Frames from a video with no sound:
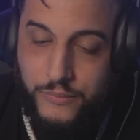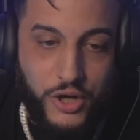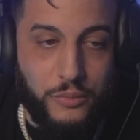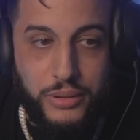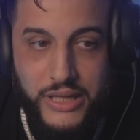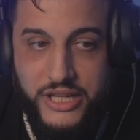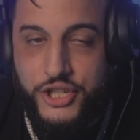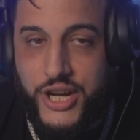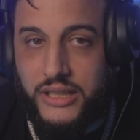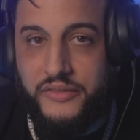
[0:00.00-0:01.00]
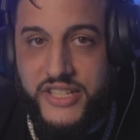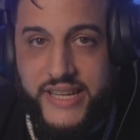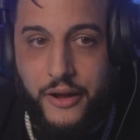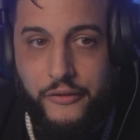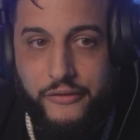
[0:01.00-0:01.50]
Complete shell of
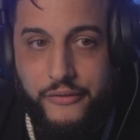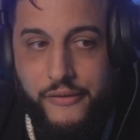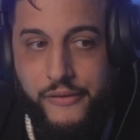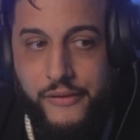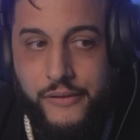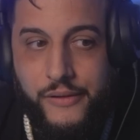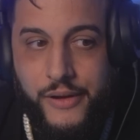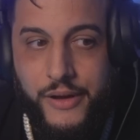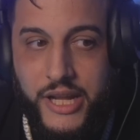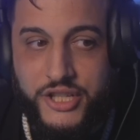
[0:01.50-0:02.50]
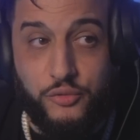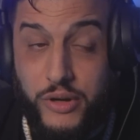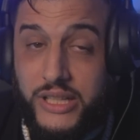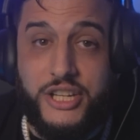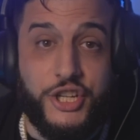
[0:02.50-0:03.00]
itself. It's
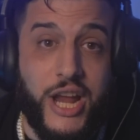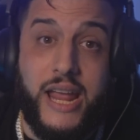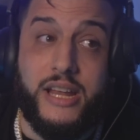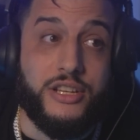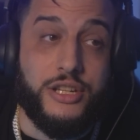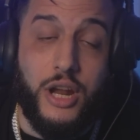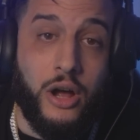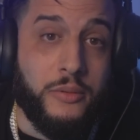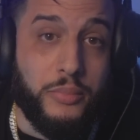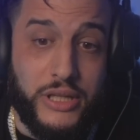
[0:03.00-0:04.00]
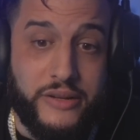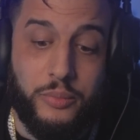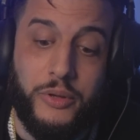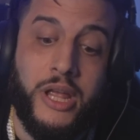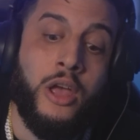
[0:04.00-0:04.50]
really changed
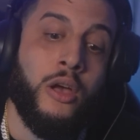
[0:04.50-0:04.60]
unbelievably.